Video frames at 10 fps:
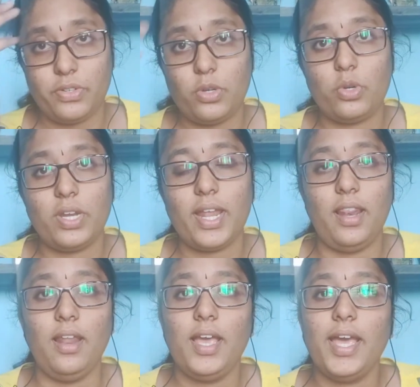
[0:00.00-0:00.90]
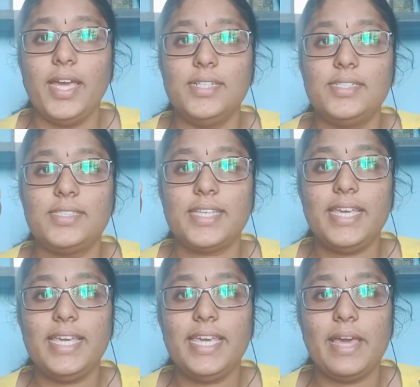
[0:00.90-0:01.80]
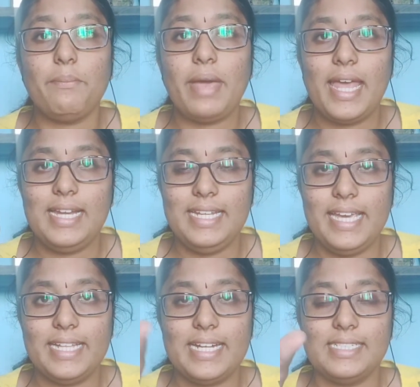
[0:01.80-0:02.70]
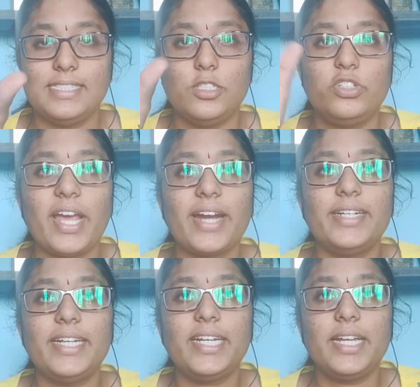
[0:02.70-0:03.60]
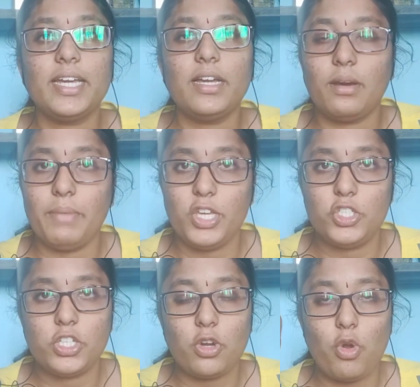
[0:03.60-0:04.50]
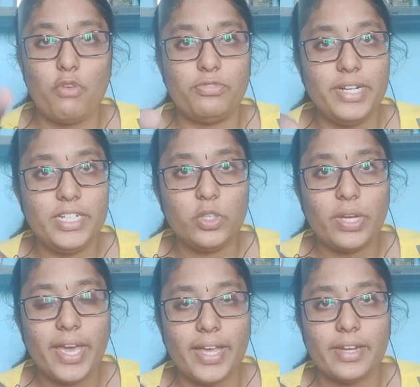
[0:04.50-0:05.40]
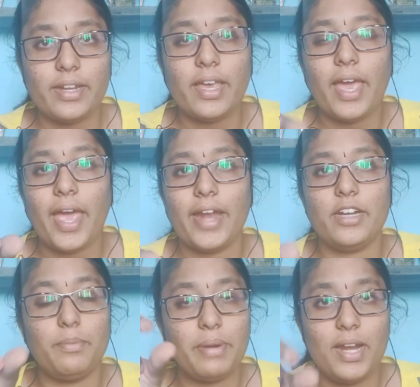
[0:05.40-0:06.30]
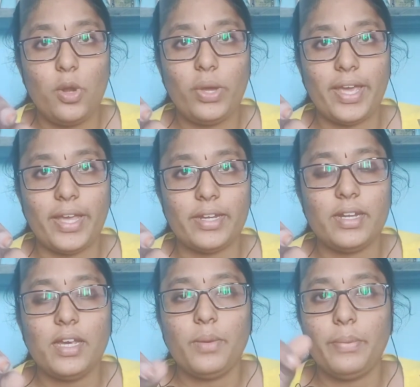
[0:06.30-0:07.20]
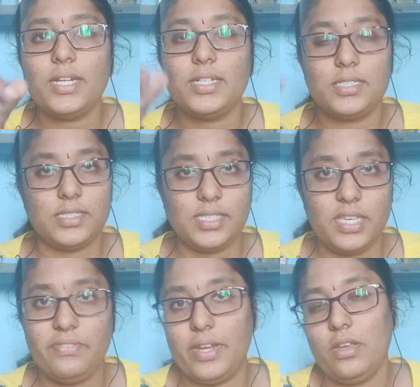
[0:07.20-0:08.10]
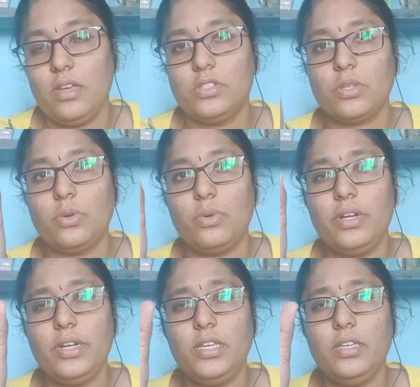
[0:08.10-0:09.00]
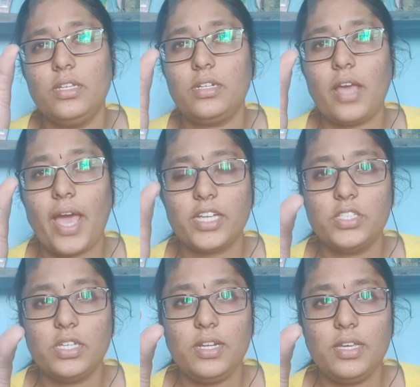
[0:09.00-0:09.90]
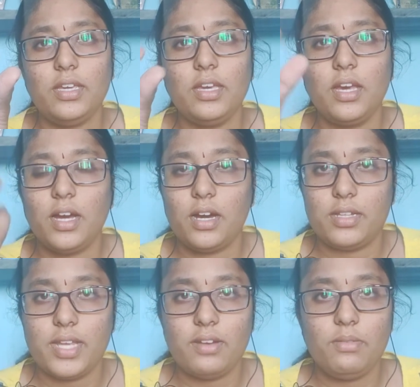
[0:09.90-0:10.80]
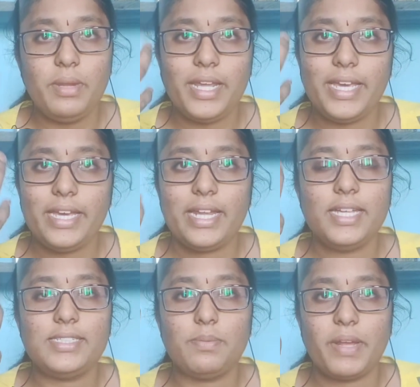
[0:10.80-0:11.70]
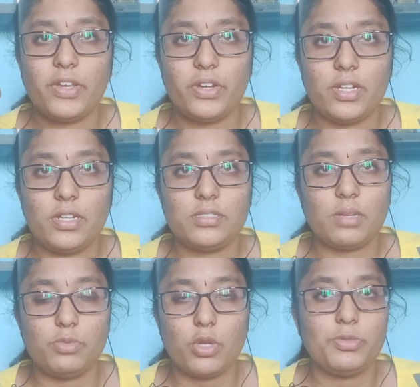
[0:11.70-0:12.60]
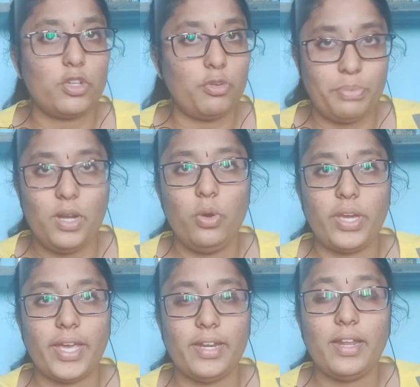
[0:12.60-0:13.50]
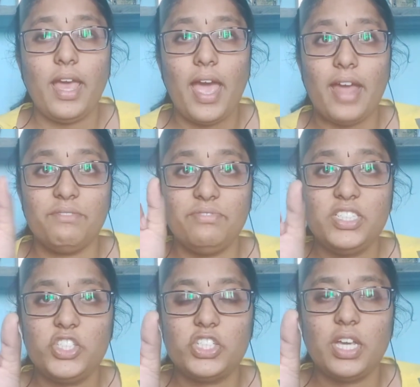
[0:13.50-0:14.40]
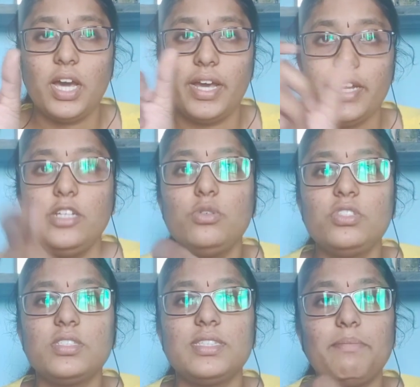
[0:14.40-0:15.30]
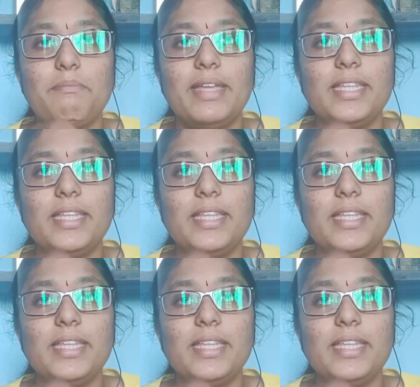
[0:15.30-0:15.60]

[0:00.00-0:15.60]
it's Enlg, that is eutectic mixture of lignocaine and prilocaine when it is given. So it actually, there will be an increased percutaneous absorption of prilocaine, and which reduces the methemoglobin